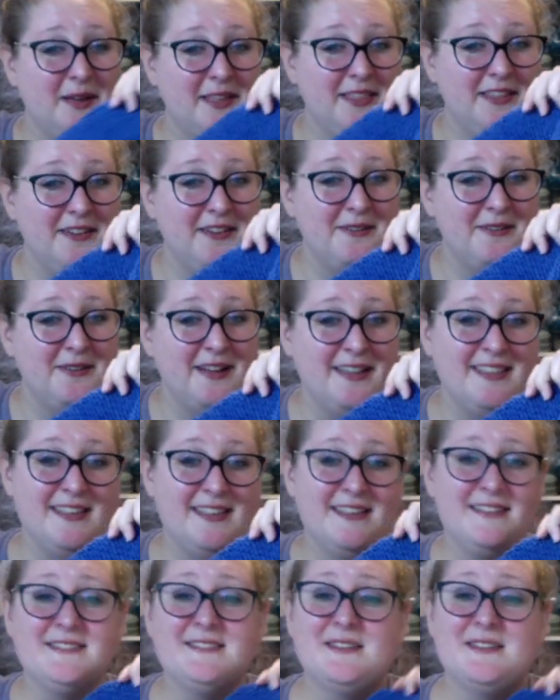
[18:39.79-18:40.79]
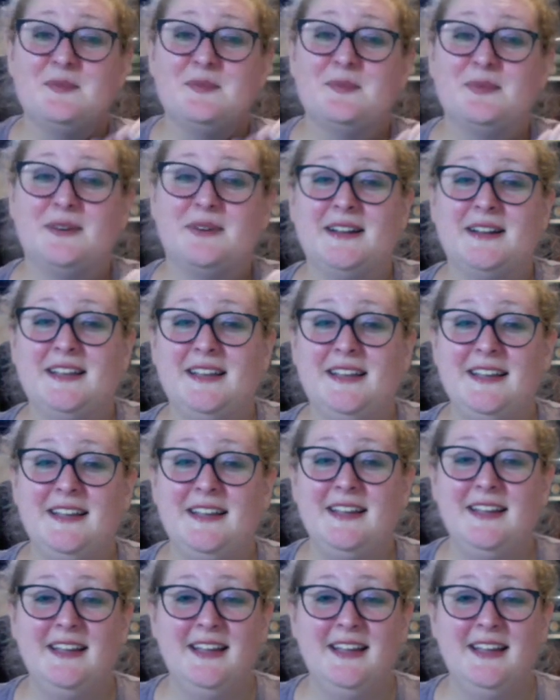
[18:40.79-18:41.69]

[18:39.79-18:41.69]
though. I think it's so pretty.